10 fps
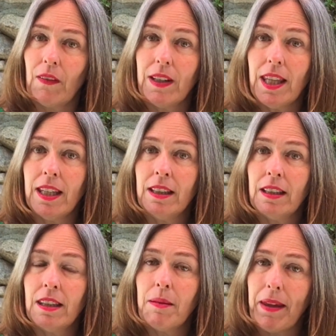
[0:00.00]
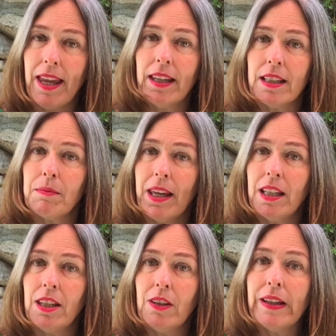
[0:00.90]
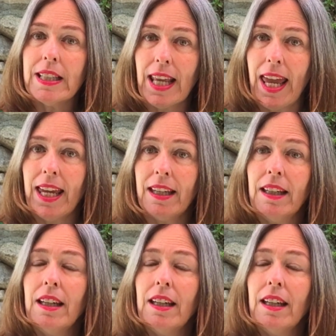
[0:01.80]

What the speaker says: Everything that they make is made in the USA,